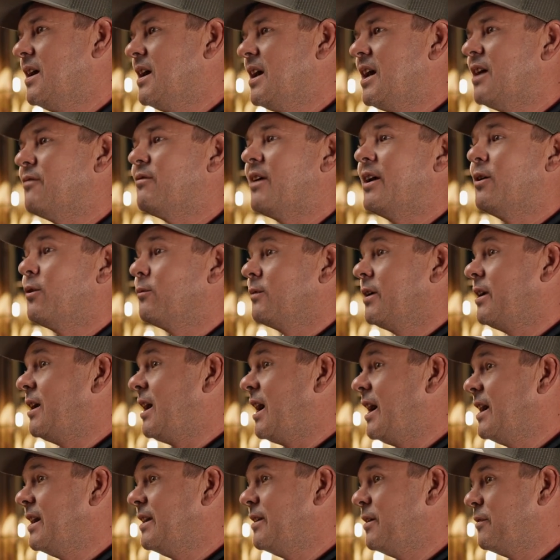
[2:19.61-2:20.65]
if I don't run a
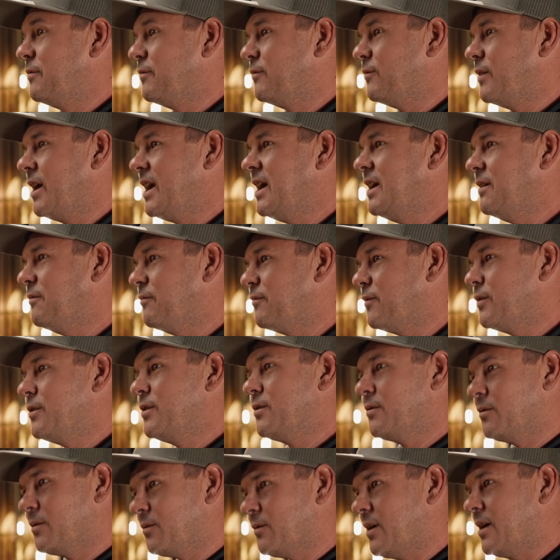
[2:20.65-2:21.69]
high enough rate for
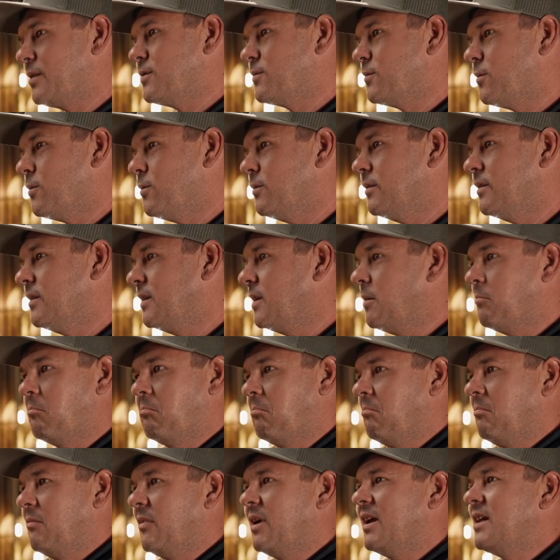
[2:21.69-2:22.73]
your threshold,
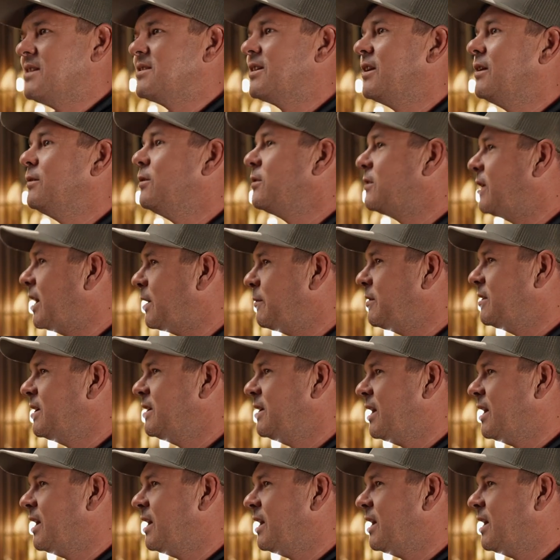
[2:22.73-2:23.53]
it's going to look like we did